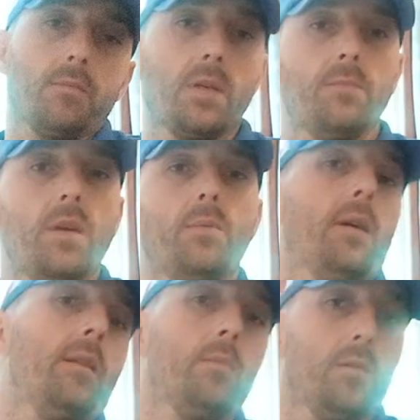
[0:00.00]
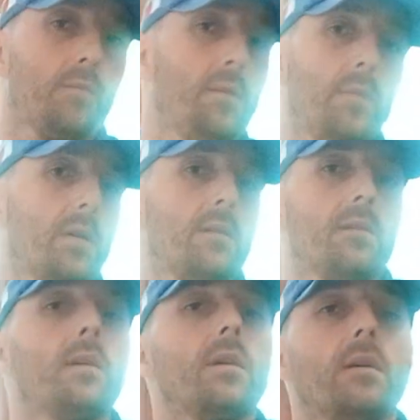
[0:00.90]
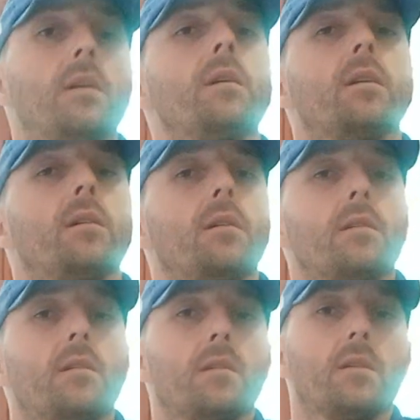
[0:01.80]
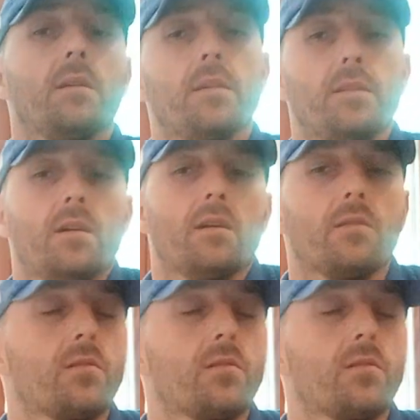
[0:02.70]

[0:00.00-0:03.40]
maybe animals, maybe, you